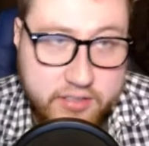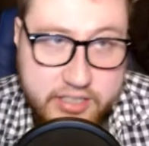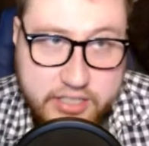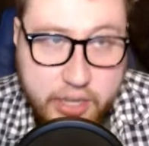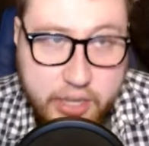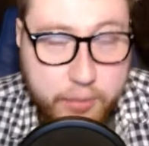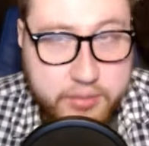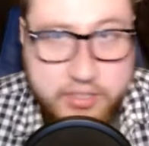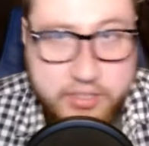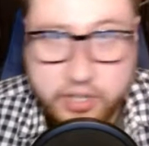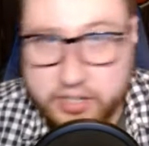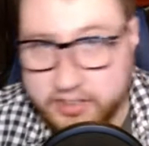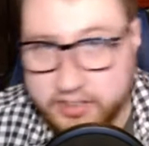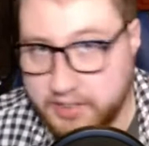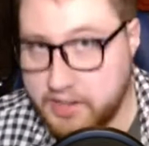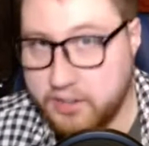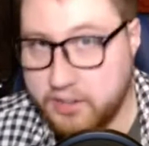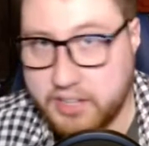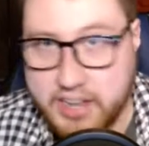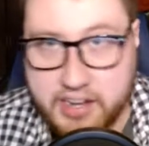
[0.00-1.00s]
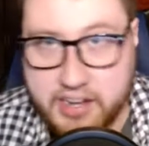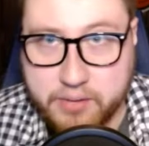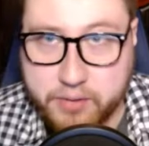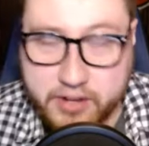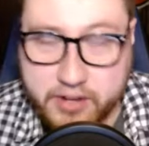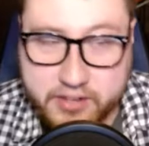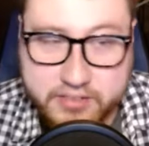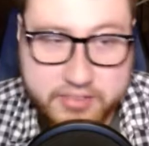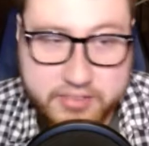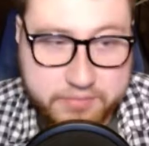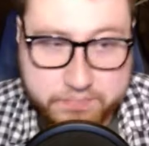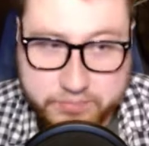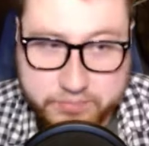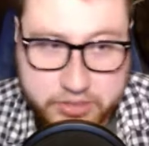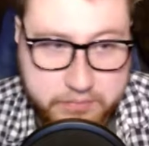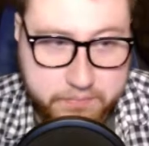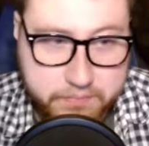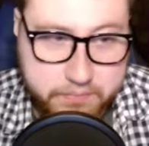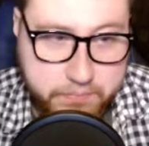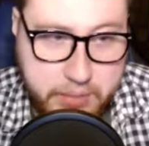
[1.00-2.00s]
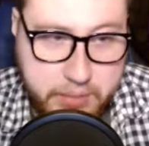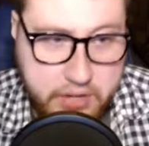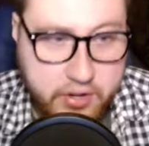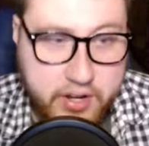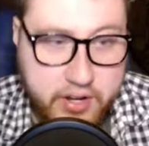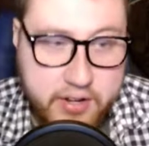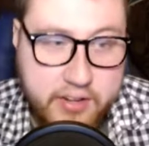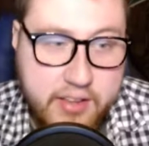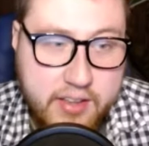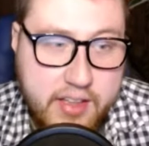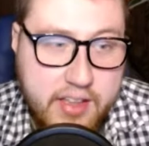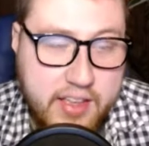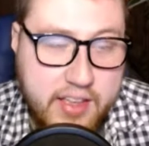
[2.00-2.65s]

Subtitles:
Don't start literally anyone else. Just period.